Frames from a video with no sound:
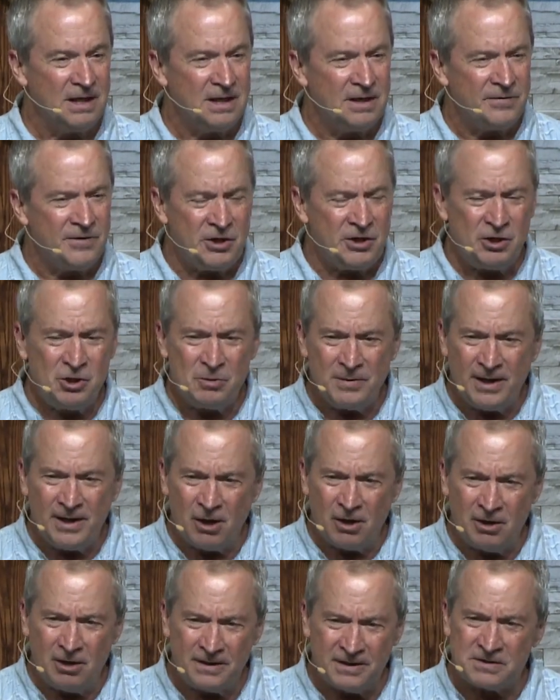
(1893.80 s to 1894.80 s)
The human
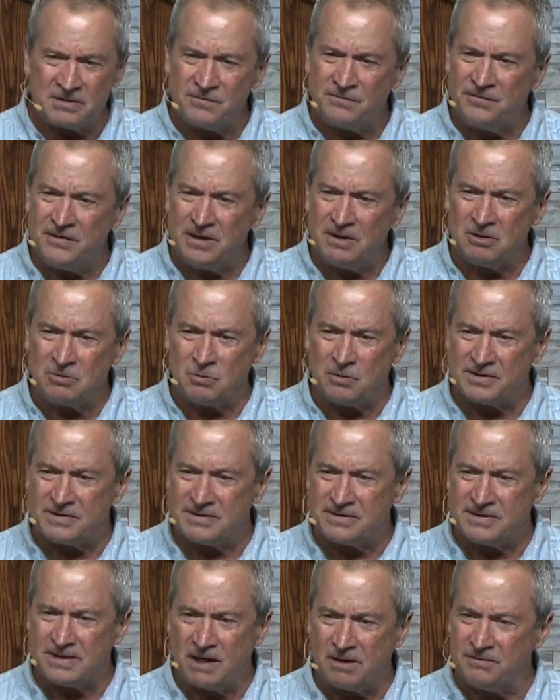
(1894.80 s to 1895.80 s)
heart is filled with
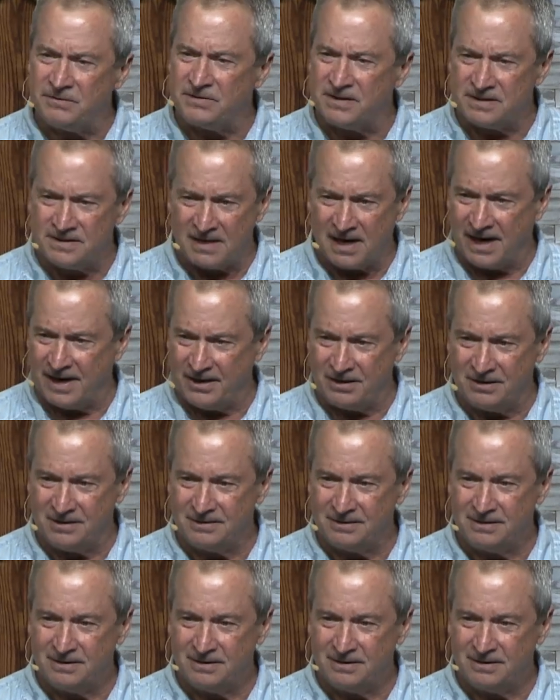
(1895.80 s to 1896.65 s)
self desire,